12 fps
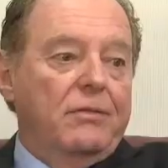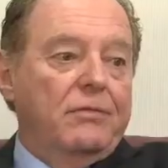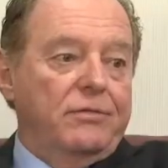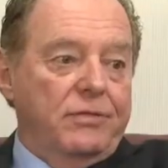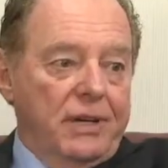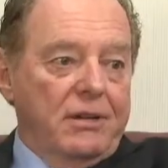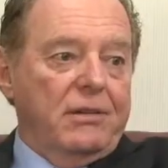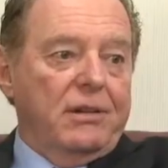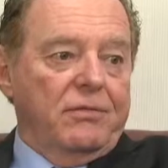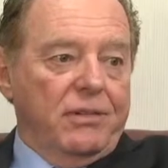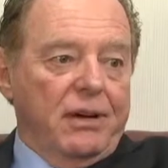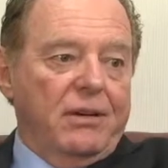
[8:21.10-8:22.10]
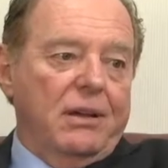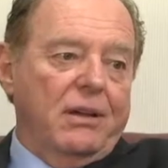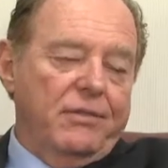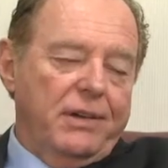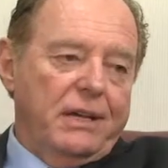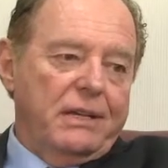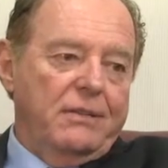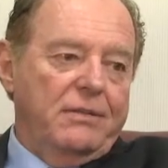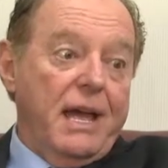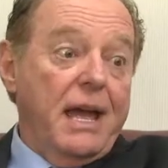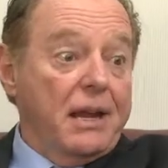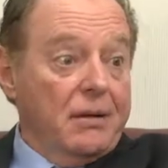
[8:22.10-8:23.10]
very, very
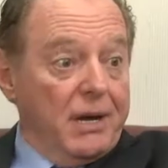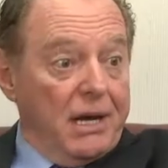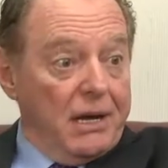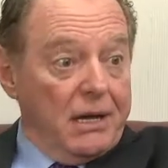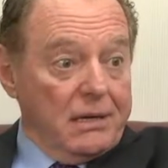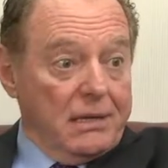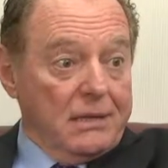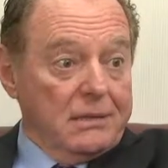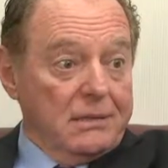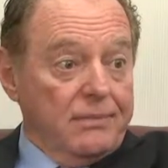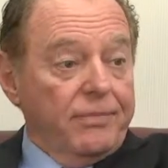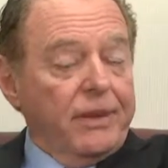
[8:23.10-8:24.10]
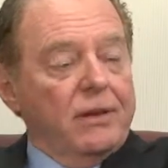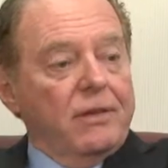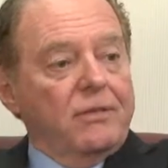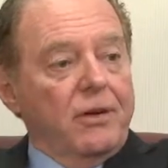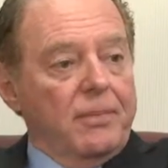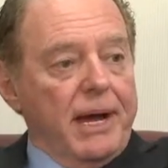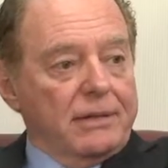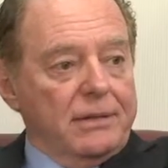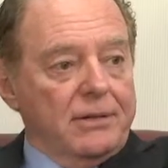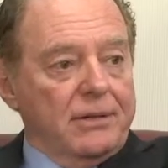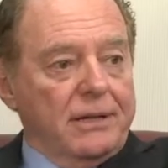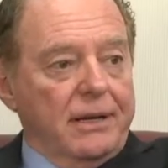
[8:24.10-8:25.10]
effective antibiotics for
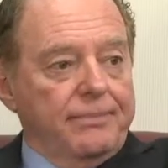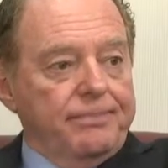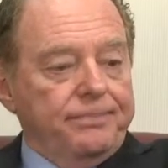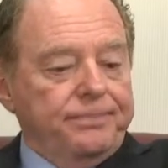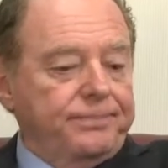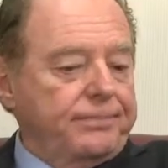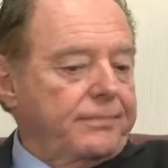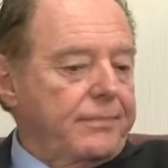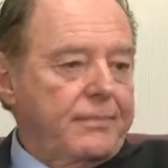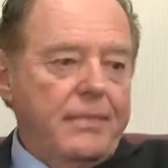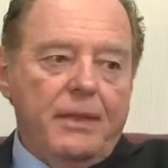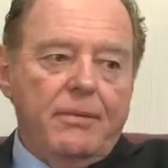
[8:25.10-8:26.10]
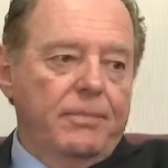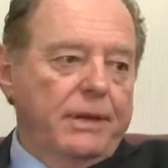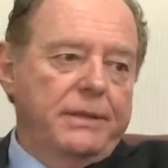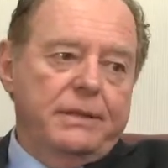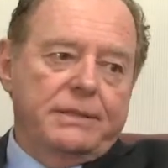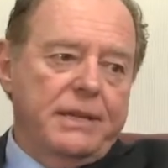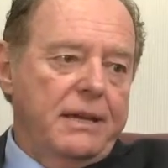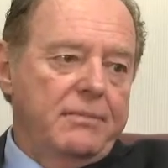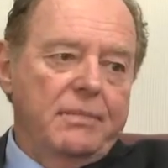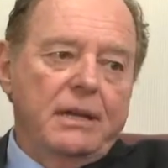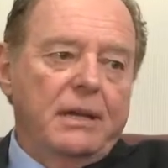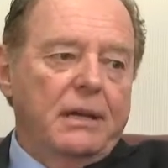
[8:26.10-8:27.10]
bacteria, but the
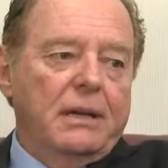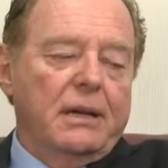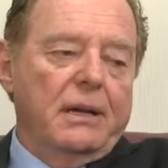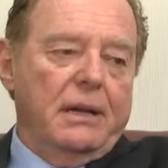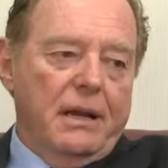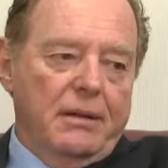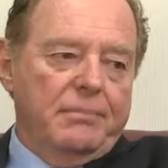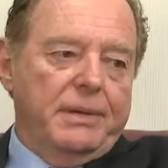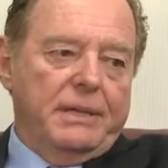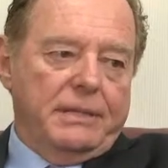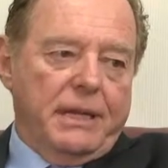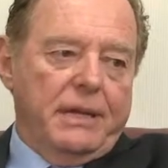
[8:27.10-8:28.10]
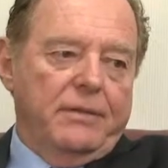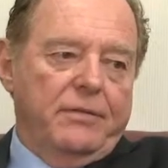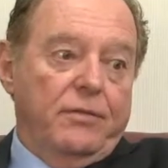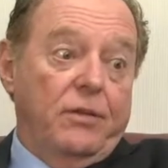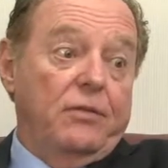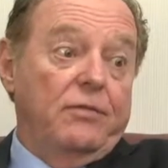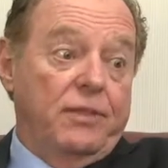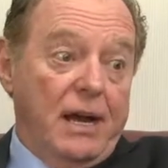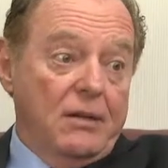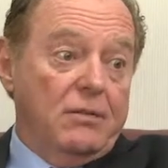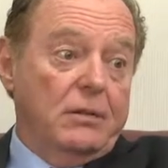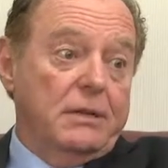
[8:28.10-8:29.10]
same cannot be said for
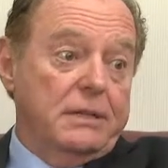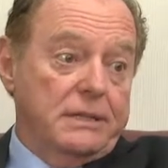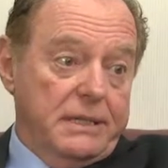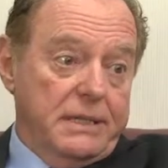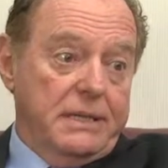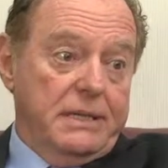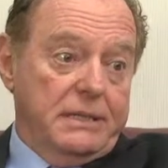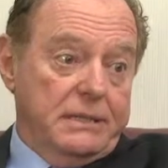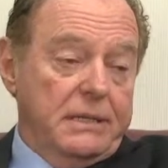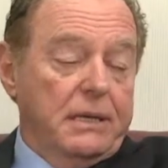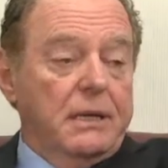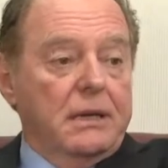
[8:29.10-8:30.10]
viral disease.